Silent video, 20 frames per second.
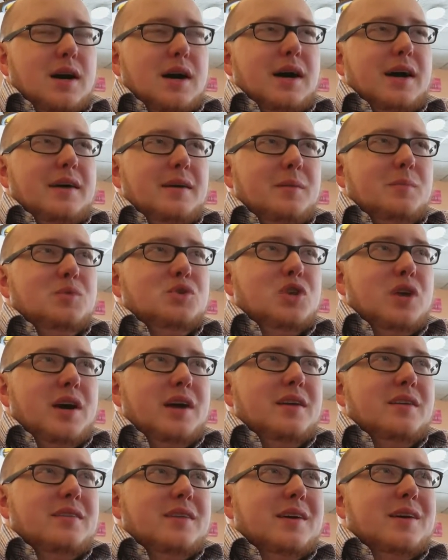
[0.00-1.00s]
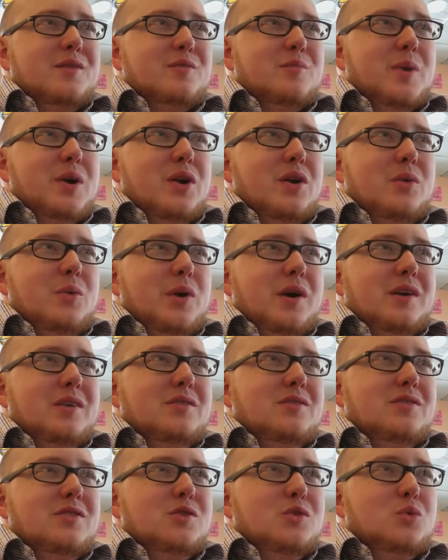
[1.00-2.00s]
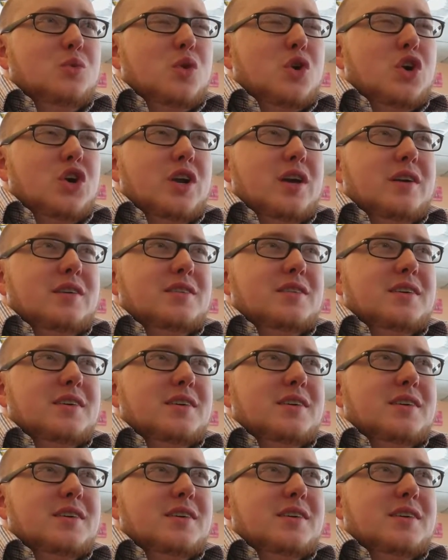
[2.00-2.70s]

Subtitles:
I am trying to think of better ways to word it.